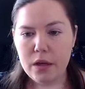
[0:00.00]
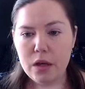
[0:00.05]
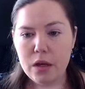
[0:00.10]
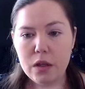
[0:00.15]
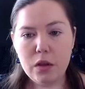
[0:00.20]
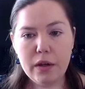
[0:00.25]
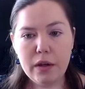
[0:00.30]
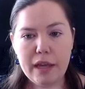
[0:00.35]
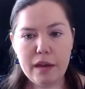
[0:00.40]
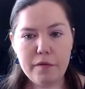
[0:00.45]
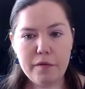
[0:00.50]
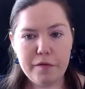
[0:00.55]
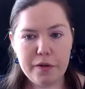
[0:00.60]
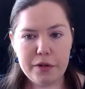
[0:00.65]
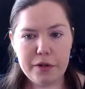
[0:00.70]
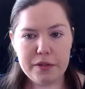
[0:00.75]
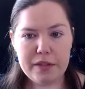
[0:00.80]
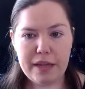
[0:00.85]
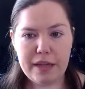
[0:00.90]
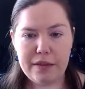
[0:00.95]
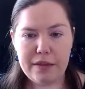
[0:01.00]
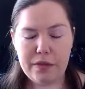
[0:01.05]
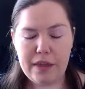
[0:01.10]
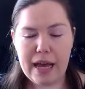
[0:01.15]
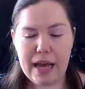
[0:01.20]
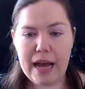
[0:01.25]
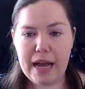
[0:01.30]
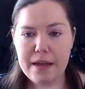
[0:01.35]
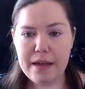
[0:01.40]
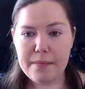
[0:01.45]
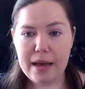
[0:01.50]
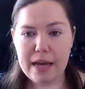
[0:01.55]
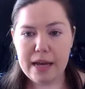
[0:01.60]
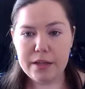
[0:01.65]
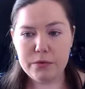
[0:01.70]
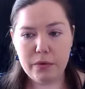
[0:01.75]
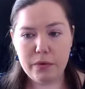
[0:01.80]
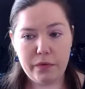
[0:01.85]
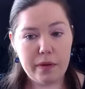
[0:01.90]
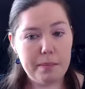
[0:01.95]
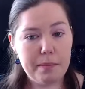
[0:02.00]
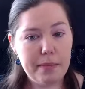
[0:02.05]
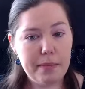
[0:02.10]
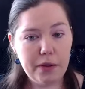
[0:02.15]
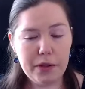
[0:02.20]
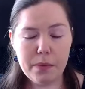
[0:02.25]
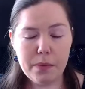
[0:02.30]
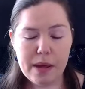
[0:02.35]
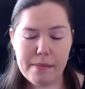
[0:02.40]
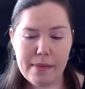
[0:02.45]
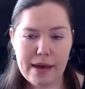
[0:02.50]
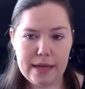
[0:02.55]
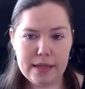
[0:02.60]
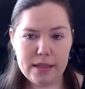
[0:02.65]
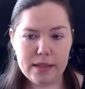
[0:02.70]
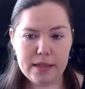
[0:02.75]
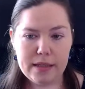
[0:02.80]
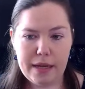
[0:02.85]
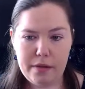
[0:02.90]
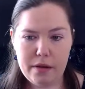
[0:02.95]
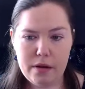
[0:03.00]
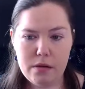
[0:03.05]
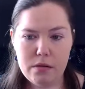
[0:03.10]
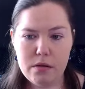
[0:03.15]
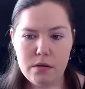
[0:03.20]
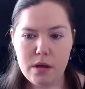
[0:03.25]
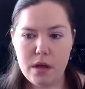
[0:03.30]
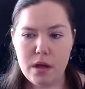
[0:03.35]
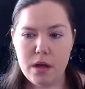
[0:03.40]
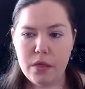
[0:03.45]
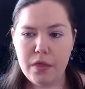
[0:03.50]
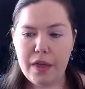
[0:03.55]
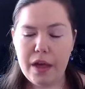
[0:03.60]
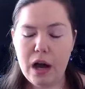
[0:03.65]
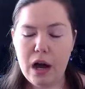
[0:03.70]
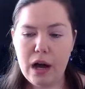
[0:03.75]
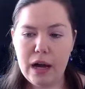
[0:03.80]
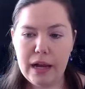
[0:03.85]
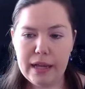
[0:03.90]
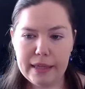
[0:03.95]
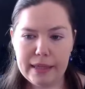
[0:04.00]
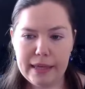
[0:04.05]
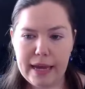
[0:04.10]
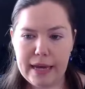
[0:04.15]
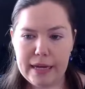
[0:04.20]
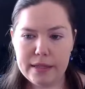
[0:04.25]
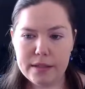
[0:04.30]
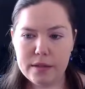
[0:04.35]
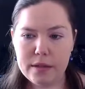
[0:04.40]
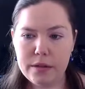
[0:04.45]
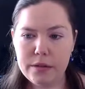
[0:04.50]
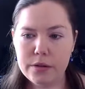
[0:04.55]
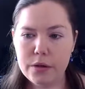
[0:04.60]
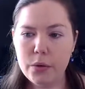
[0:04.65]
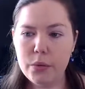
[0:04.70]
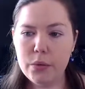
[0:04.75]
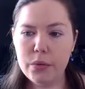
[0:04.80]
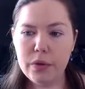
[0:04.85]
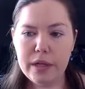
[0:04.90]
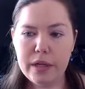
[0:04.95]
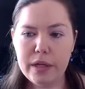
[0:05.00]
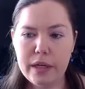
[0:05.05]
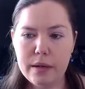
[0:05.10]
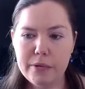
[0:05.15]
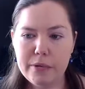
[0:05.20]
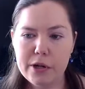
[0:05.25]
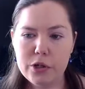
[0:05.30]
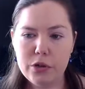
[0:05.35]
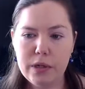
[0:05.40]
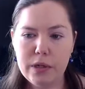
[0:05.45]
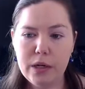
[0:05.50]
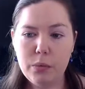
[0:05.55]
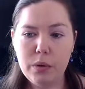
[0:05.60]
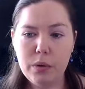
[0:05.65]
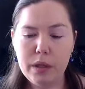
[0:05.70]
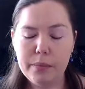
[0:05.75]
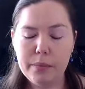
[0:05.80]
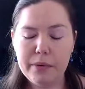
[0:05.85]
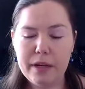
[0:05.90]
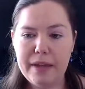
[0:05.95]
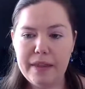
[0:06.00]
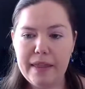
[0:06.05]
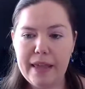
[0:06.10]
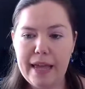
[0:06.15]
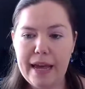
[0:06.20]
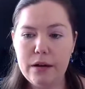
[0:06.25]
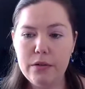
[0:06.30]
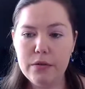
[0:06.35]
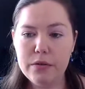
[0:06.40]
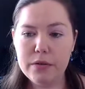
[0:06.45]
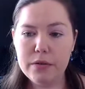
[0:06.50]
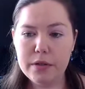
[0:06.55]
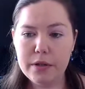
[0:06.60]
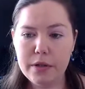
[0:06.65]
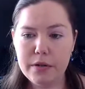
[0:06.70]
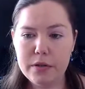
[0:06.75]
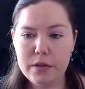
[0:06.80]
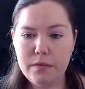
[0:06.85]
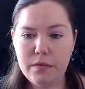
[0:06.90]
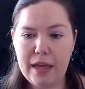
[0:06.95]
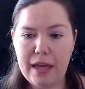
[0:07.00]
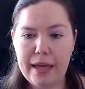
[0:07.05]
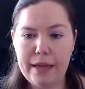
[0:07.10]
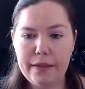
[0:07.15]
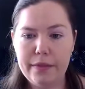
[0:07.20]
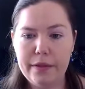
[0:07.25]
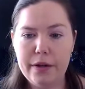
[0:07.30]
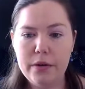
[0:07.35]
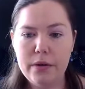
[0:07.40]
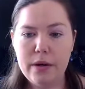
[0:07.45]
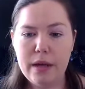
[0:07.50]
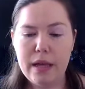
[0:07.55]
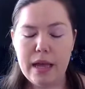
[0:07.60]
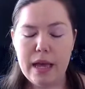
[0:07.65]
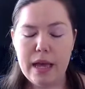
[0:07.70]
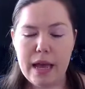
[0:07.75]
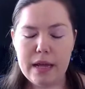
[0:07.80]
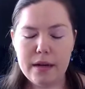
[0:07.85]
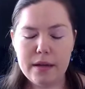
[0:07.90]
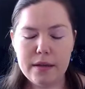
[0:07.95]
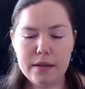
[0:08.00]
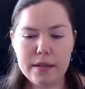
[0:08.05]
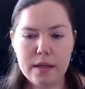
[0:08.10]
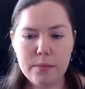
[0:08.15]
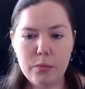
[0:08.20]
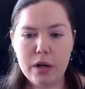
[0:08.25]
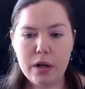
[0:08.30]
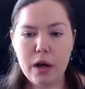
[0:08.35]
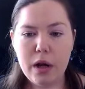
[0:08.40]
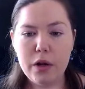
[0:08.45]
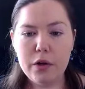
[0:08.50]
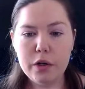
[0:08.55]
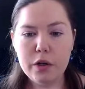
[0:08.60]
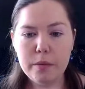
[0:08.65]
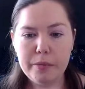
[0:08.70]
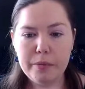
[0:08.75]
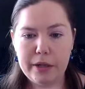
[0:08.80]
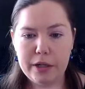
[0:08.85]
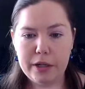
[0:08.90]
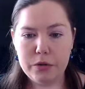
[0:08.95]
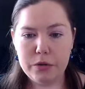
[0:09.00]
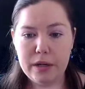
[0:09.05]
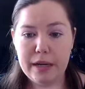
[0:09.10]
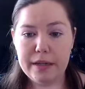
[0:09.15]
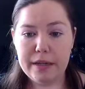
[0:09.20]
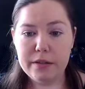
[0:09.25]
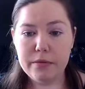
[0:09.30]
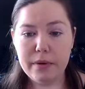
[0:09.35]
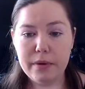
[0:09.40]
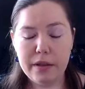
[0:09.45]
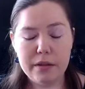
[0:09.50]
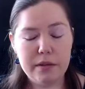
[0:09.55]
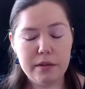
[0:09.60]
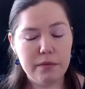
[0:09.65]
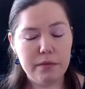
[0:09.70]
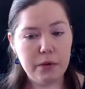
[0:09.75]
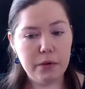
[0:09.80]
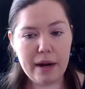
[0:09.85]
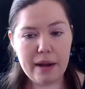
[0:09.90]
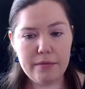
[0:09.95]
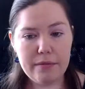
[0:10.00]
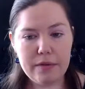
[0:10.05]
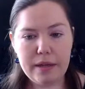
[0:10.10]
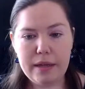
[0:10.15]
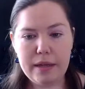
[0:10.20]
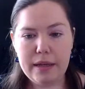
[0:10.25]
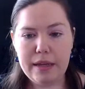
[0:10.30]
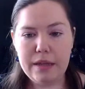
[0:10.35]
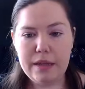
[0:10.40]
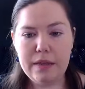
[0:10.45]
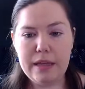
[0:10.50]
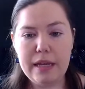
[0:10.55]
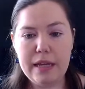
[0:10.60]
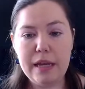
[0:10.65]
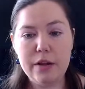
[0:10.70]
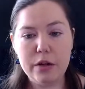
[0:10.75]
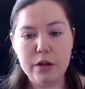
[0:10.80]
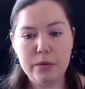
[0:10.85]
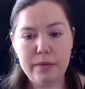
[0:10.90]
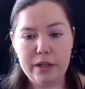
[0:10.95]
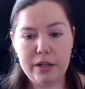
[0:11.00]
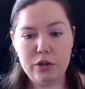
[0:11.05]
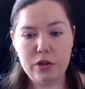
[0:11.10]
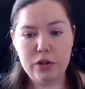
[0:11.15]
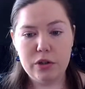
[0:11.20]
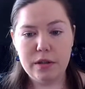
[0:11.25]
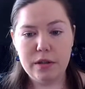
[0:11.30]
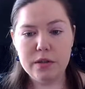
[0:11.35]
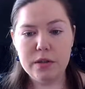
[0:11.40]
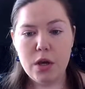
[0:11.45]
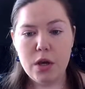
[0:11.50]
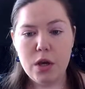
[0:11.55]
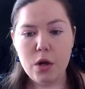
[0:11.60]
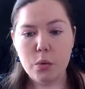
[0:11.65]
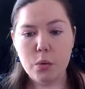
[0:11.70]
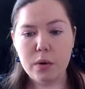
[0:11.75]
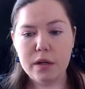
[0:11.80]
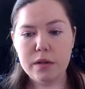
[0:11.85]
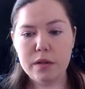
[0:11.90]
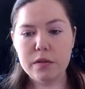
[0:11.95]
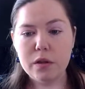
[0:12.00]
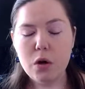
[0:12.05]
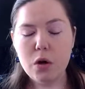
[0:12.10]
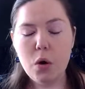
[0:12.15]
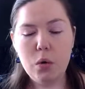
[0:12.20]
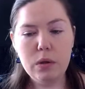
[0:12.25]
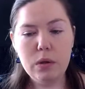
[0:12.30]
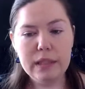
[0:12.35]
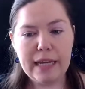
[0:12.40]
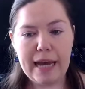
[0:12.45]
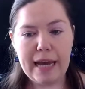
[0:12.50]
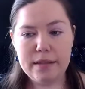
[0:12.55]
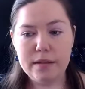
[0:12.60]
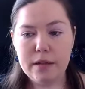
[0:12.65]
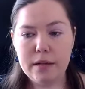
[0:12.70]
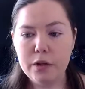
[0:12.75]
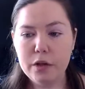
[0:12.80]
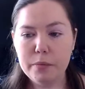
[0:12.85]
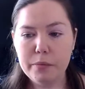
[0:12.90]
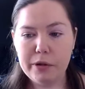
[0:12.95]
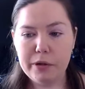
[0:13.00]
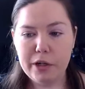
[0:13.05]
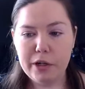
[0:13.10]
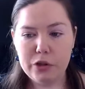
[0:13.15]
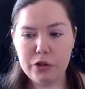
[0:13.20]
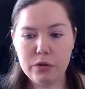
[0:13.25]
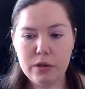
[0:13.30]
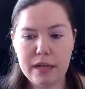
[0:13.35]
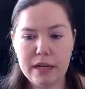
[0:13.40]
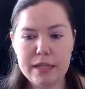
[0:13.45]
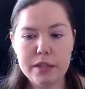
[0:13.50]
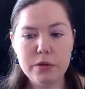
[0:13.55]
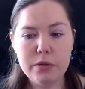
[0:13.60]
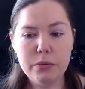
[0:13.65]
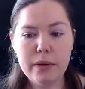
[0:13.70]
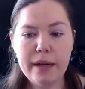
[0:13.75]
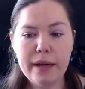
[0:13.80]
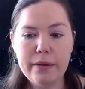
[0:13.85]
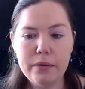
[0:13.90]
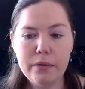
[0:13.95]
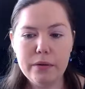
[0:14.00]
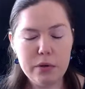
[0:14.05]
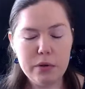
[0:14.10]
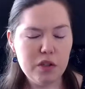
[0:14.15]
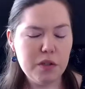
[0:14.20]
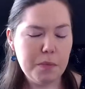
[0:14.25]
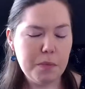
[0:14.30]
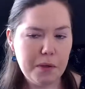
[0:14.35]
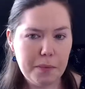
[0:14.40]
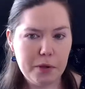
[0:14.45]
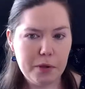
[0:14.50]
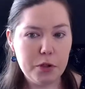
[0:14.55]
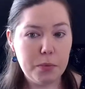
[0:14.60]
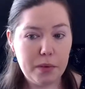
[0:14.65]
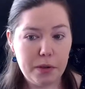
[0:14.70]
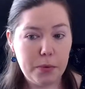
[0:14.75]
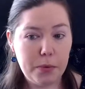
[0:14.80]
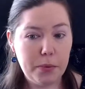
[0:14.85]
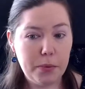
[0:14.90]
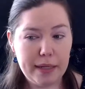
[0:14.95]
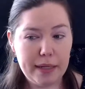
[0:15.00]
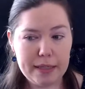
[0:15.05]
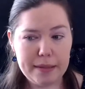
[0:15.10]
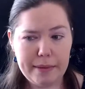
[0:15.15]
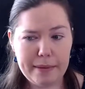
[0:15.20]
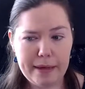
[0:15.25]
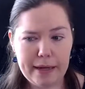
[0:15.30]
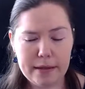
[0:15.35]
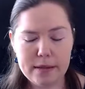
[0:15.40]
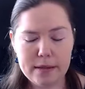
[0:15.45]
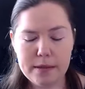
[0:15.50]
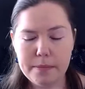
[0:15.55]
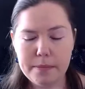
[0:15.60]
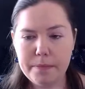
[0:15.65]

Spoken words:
Looking first at the high mass, roughly Milky Way mass halo, the hot gas is only in pressure equilibrium in the outskirts of the halo and is somewhat underpressurized relative to gravity in the inner regions, whereas the cold gas is underpressurized throughout, which is pretty much what you would expect.